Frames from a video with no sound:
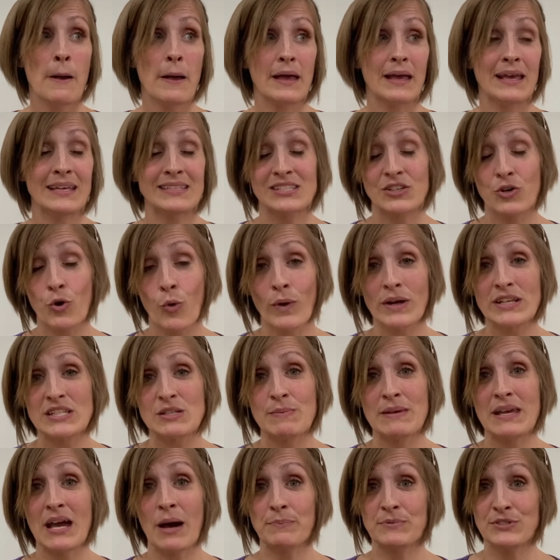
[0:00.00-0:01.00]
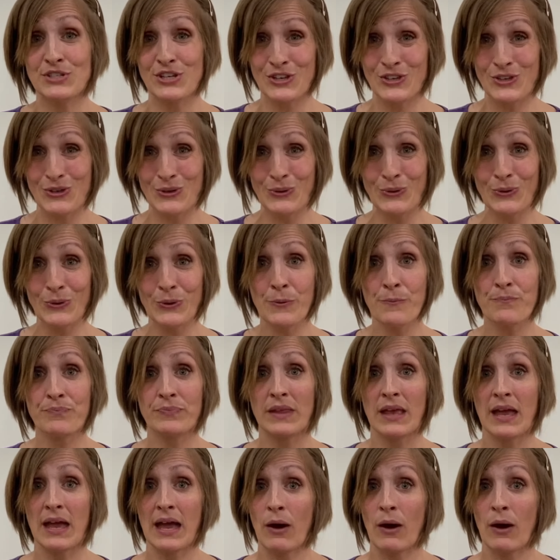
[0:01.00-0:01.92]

It's going to be up to you,